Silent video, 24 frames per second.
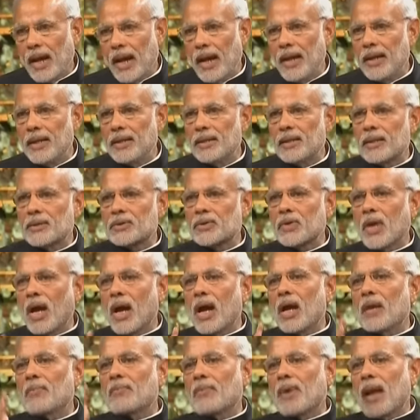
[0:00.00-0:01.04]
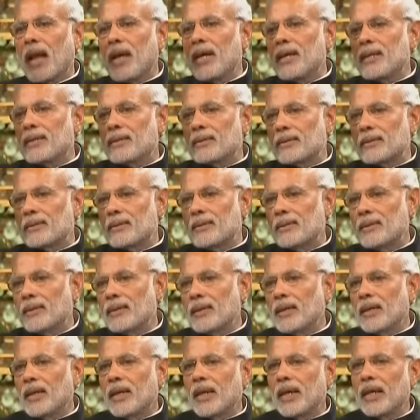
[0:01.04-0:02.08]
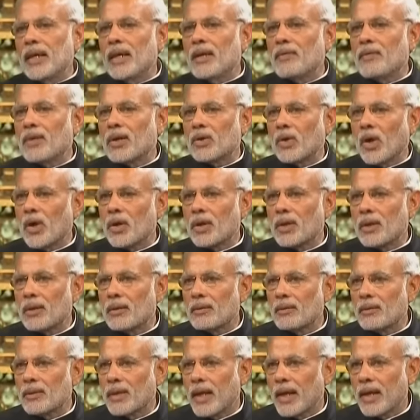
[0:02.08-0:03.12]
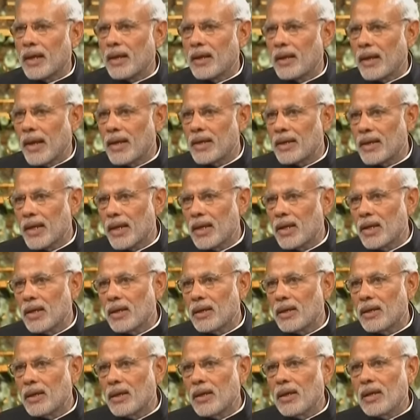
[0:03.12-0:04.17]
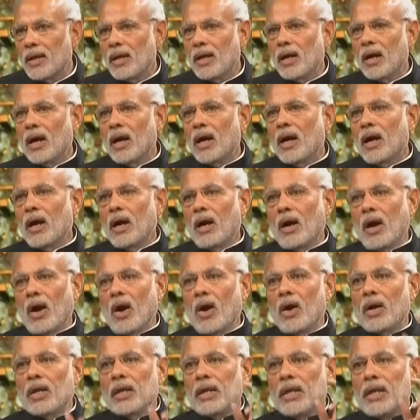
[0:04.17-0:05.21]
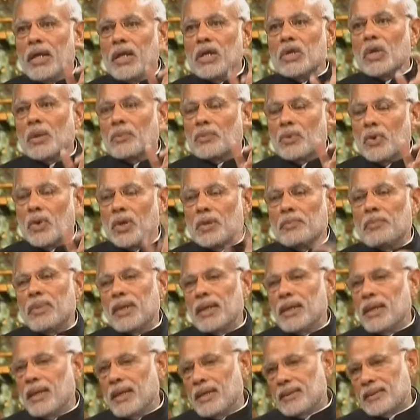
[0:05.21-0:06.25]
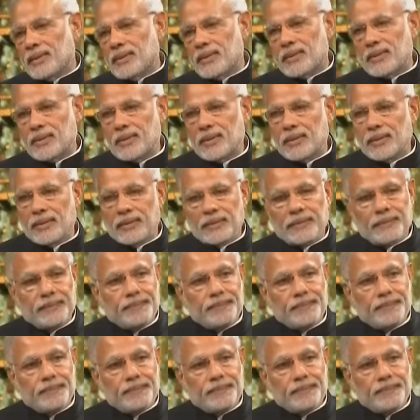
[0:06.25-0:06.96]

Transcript: and in the sharp rise in our ranking on ease of doing business.